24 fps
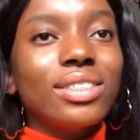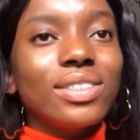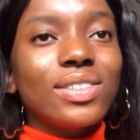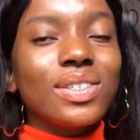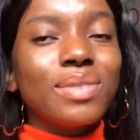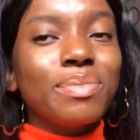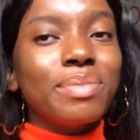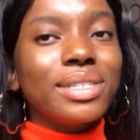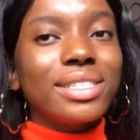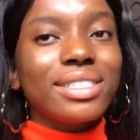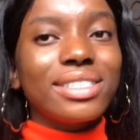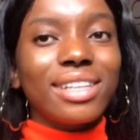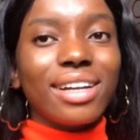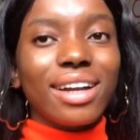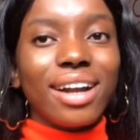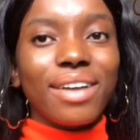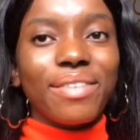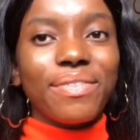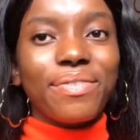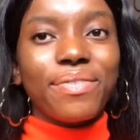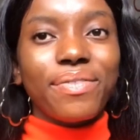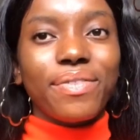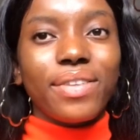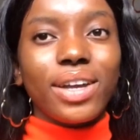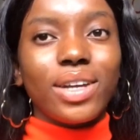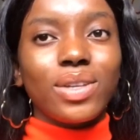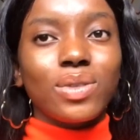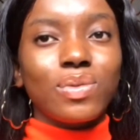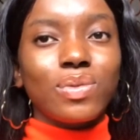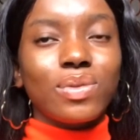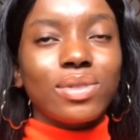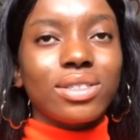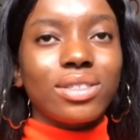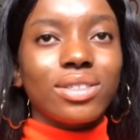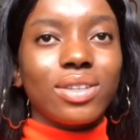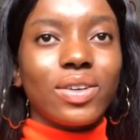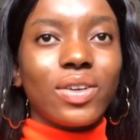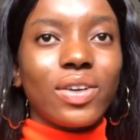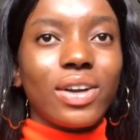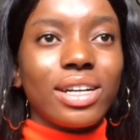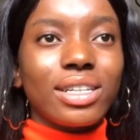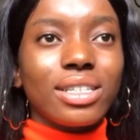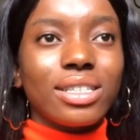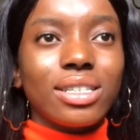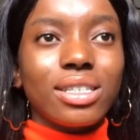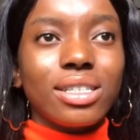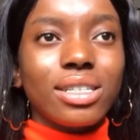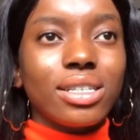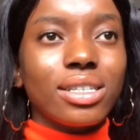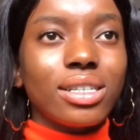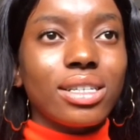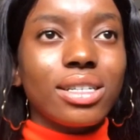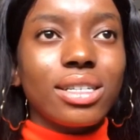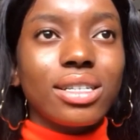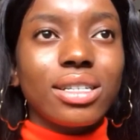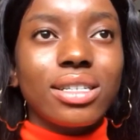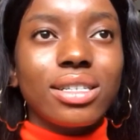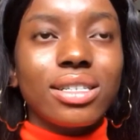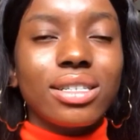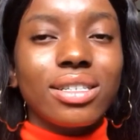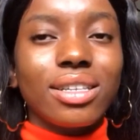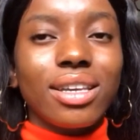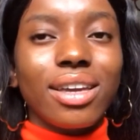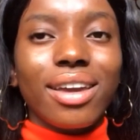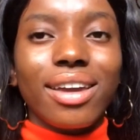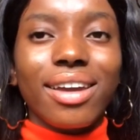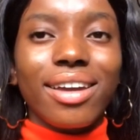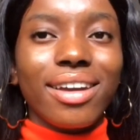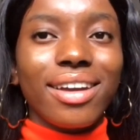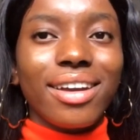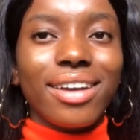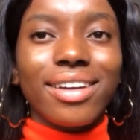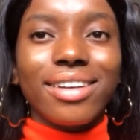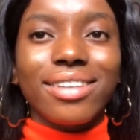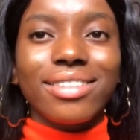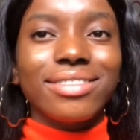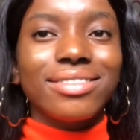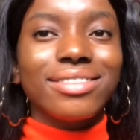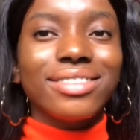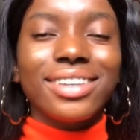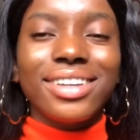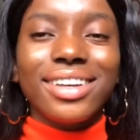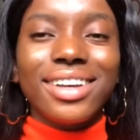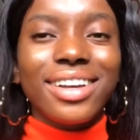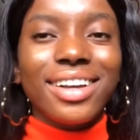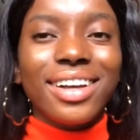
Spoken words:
those meats that are fed with grasses and